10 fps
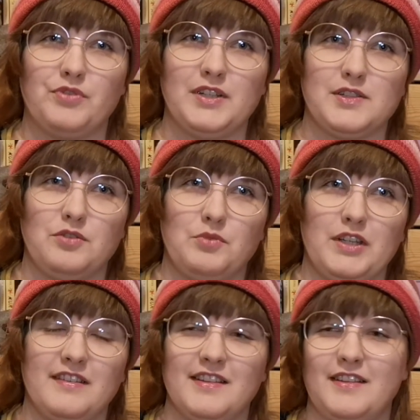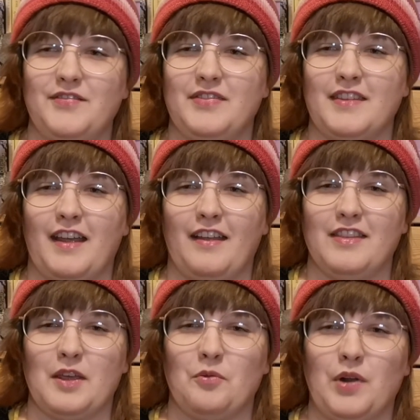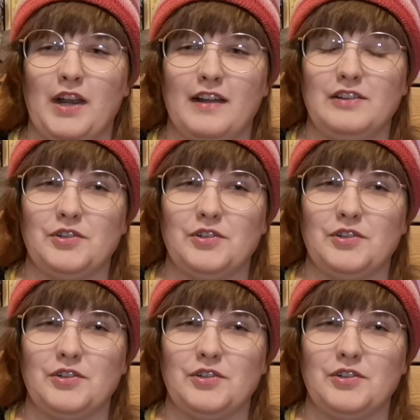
read it to me. And then when I